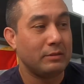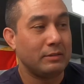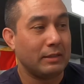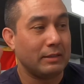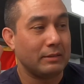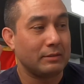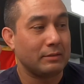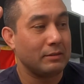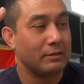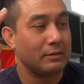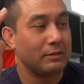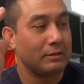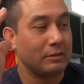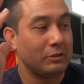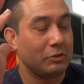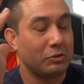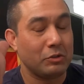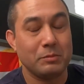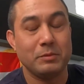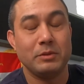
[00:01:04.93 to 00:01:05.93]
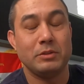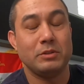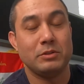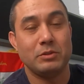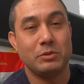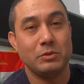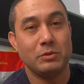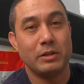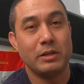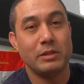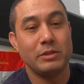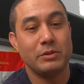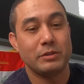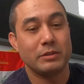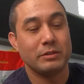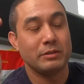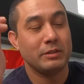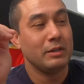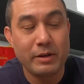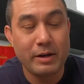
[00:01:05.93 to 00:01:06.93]
That is extremely just too
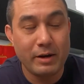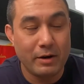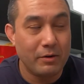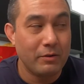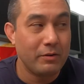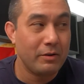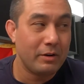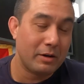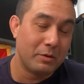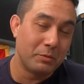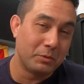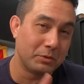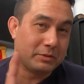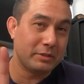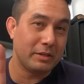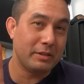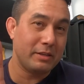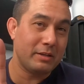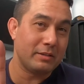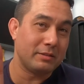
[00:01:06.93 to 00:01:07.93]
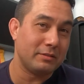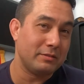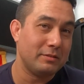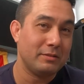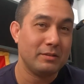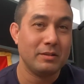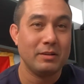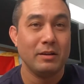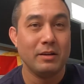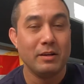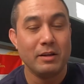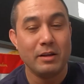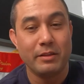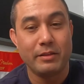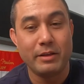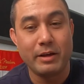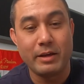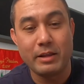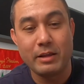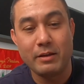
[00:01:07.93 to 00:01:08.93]
dangerous. Now, I will say this,
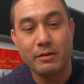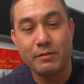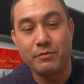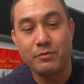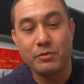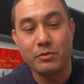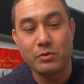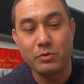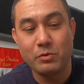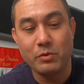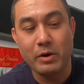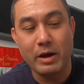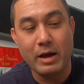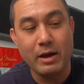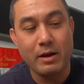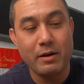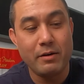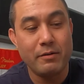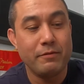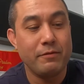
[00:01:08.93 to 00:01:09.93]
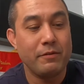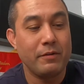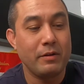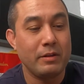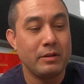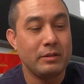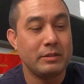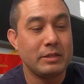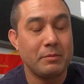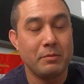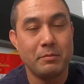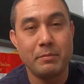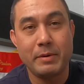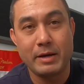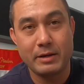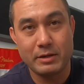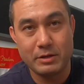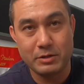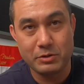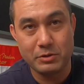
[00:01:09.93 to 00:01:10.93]
that if you have any type of
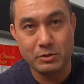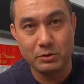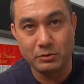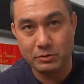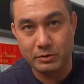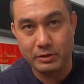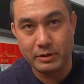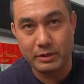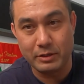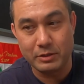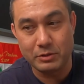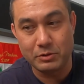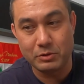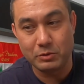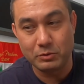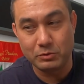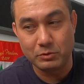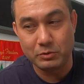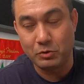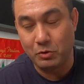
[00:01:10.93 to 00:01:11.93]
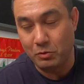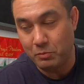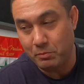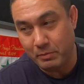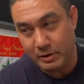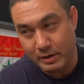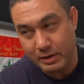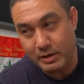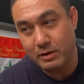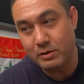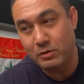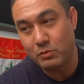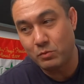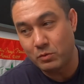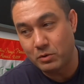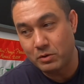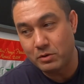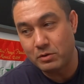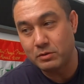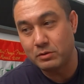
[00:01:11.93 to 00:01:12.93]
back issues or knee issues, you might
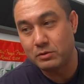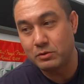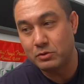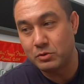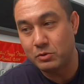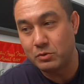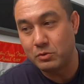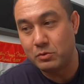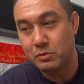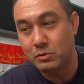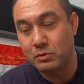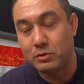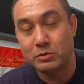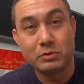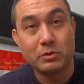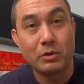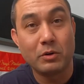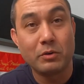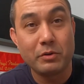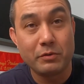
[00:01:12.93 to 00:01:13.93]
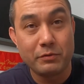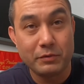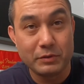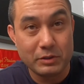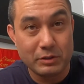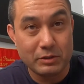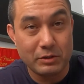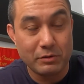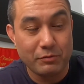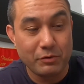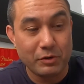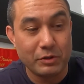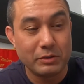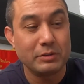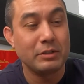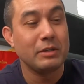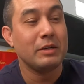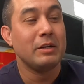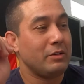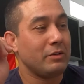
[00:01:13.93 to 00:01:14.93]
want to consult your physician
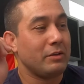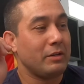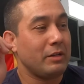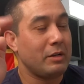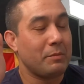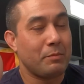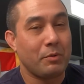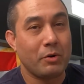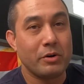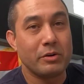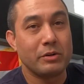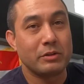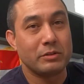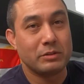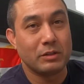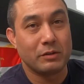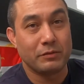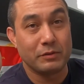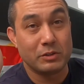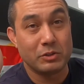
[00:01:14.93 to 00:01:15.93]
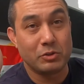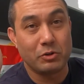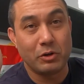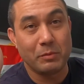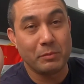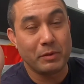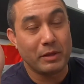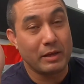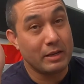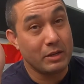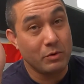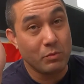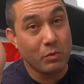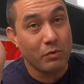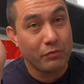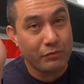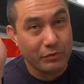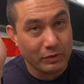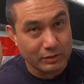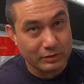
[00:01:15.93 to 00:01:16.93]
first. You're gonna end up hurting yourself extremely, and you
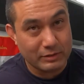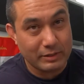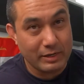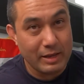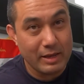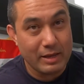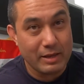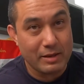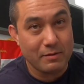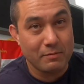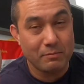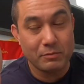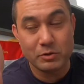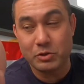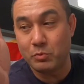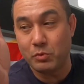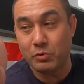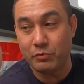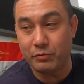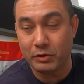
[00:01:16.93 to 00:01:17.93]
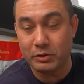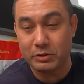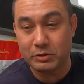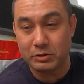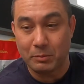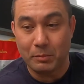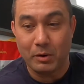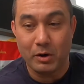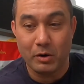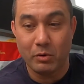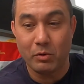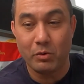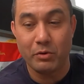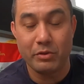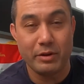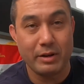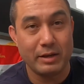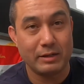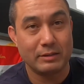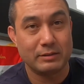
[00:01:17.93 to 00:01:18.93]
won't feel it today, but you will feel it tomorrow or the
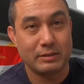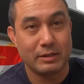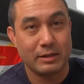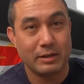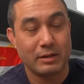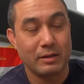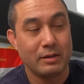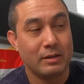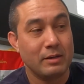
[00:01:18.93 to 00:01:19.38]
next day.